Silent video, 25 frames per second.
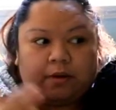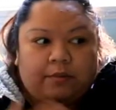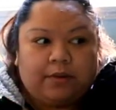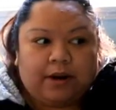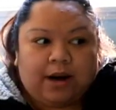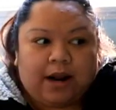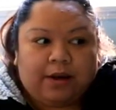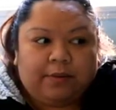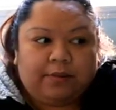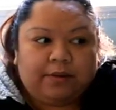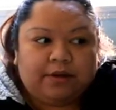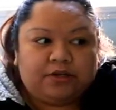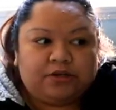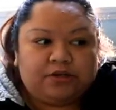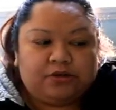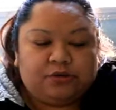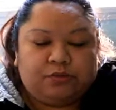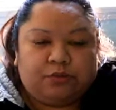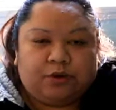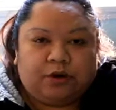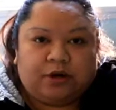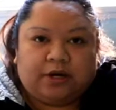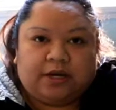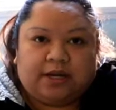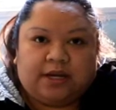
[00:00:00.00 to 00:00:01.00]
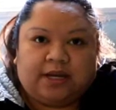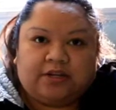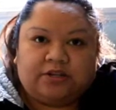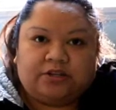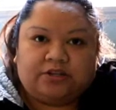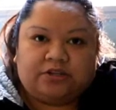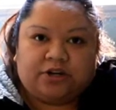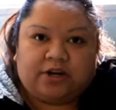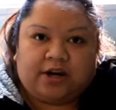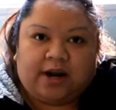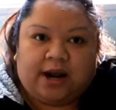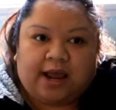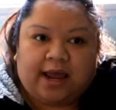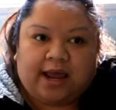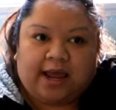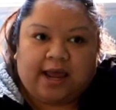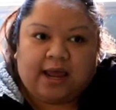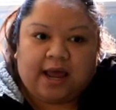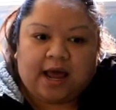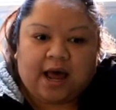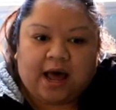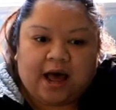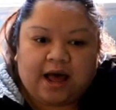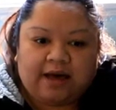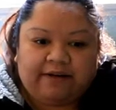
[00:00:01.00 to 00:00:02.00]
when I went to work
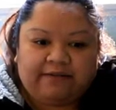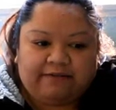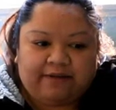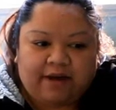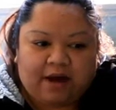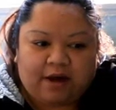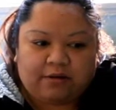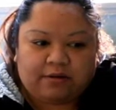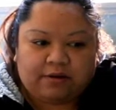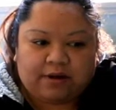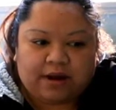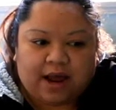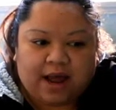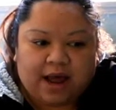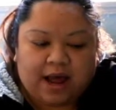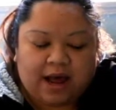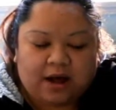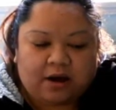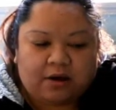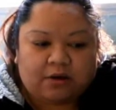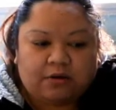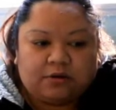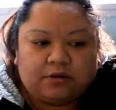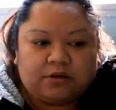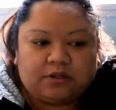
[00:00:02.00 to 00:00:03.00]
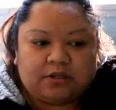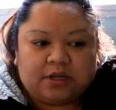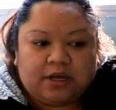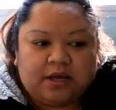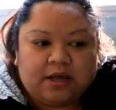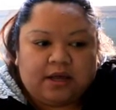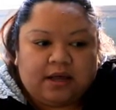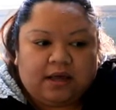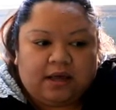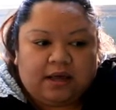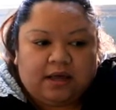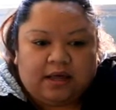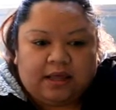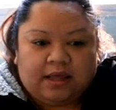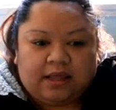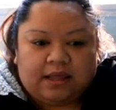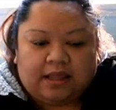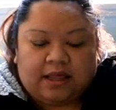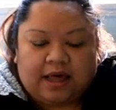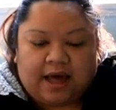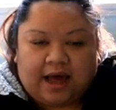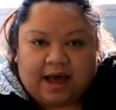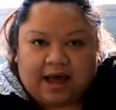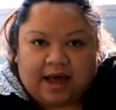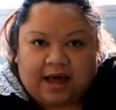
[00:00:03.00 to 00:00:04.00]
yesterday, I found out
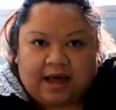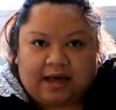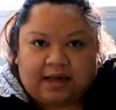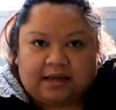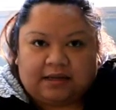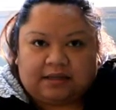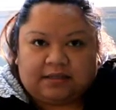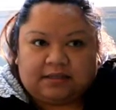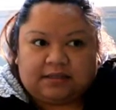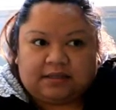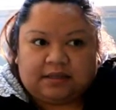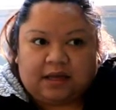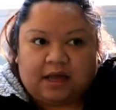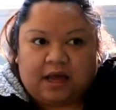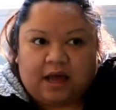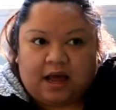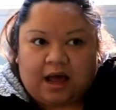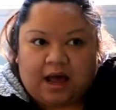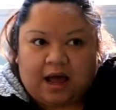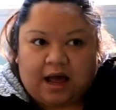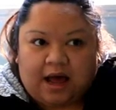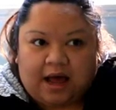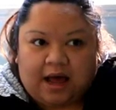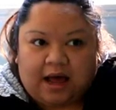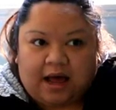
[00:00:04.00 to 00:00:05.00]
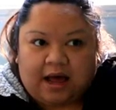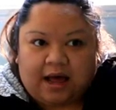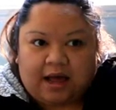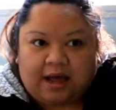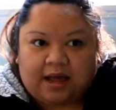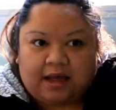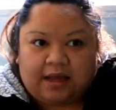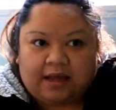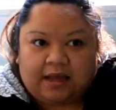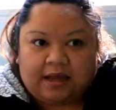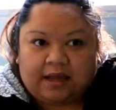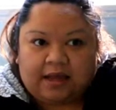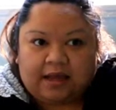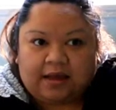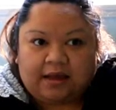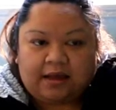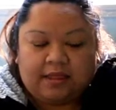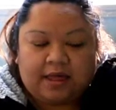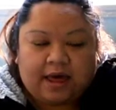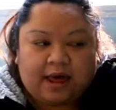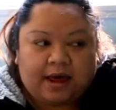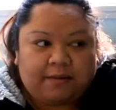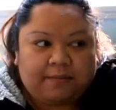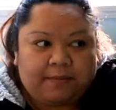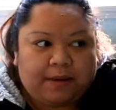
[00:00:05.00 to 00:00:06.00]
that I
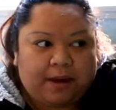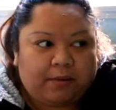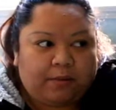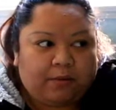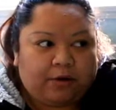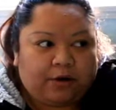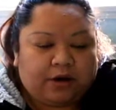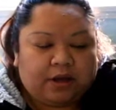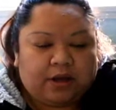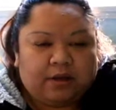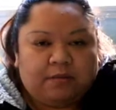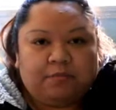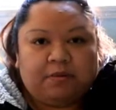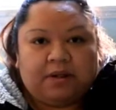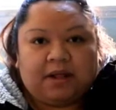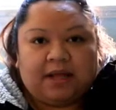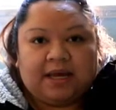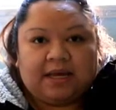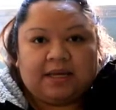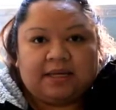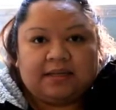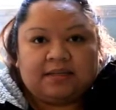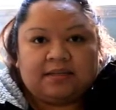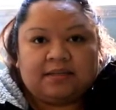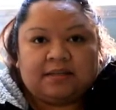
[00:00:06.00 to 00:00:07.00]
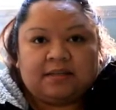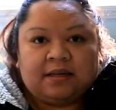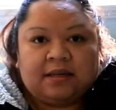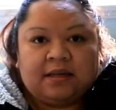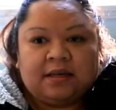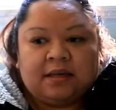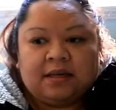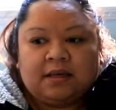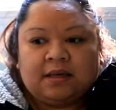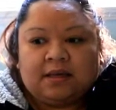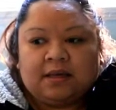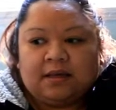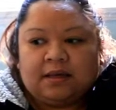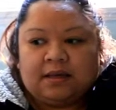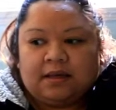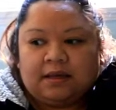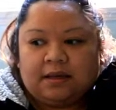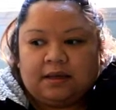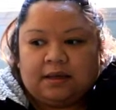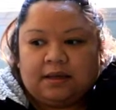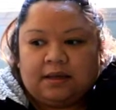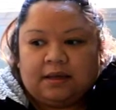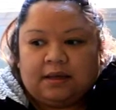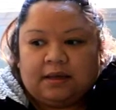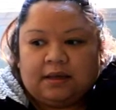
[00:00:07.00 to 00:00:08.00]
that my working place
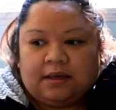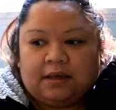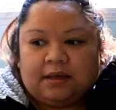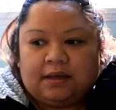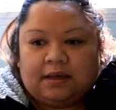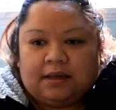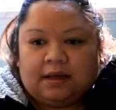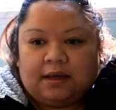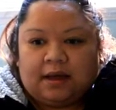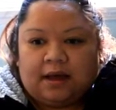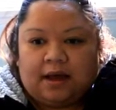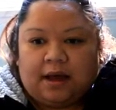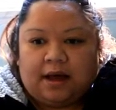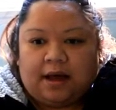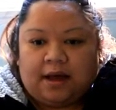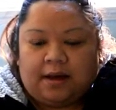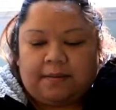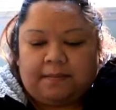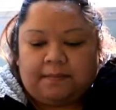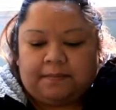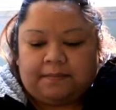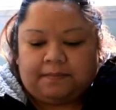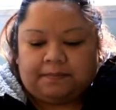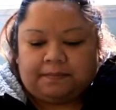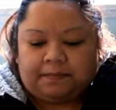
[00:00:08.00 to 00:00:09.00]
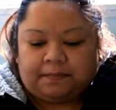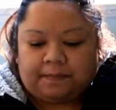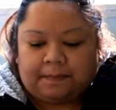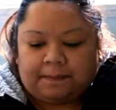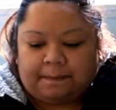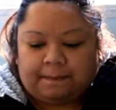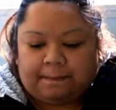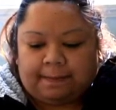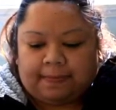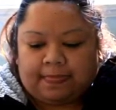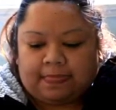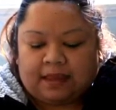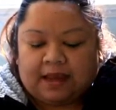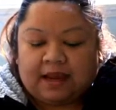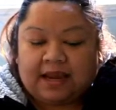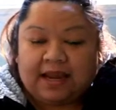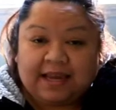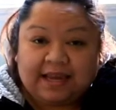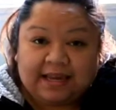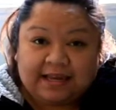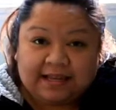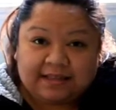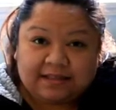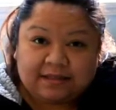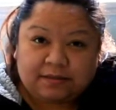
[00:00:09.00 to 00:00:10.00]
um,
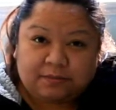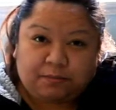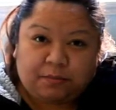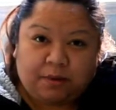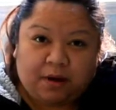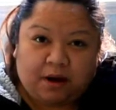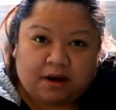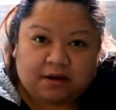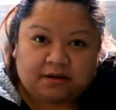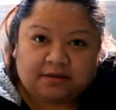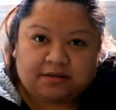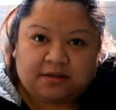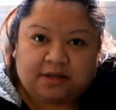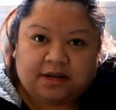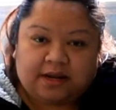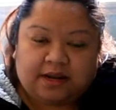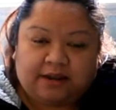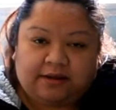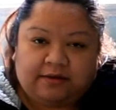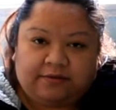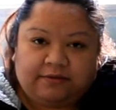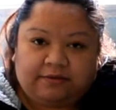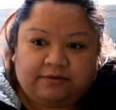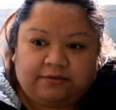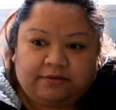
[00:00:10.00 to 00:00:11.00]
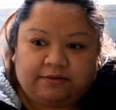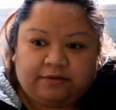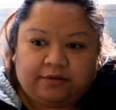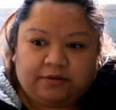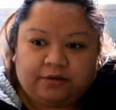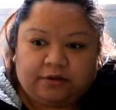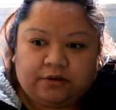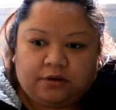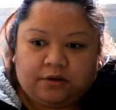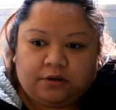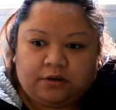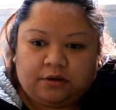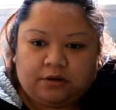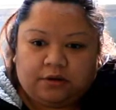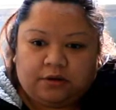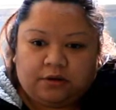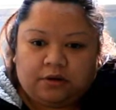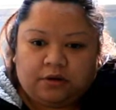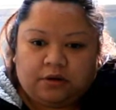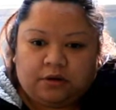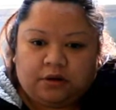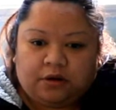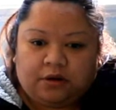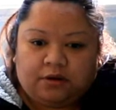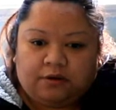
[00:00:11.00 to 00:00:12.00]
is positive
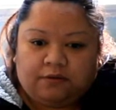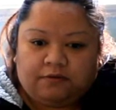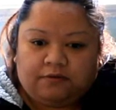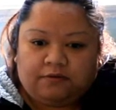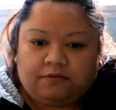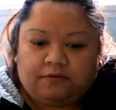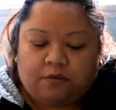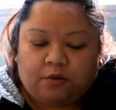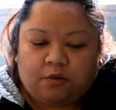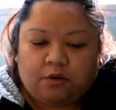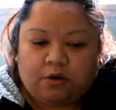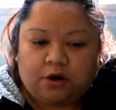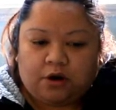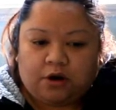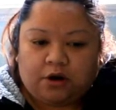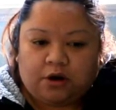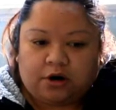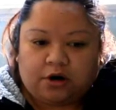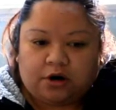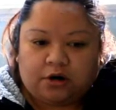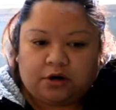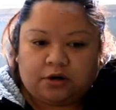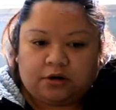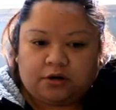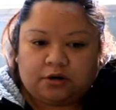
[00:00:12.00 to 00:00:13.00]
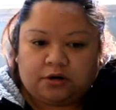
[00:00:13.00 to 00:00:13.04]
for